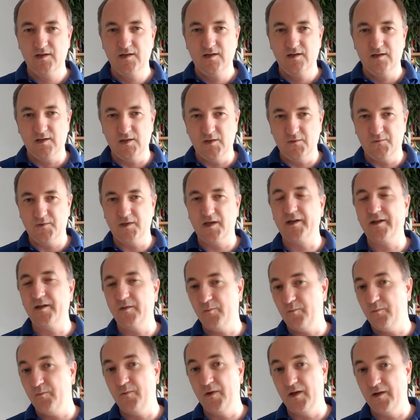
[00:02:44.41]
you've done it
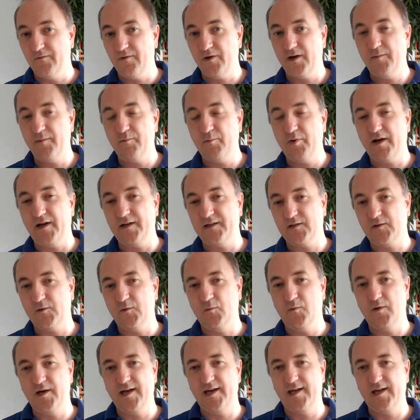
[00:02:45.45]
in a very practical way.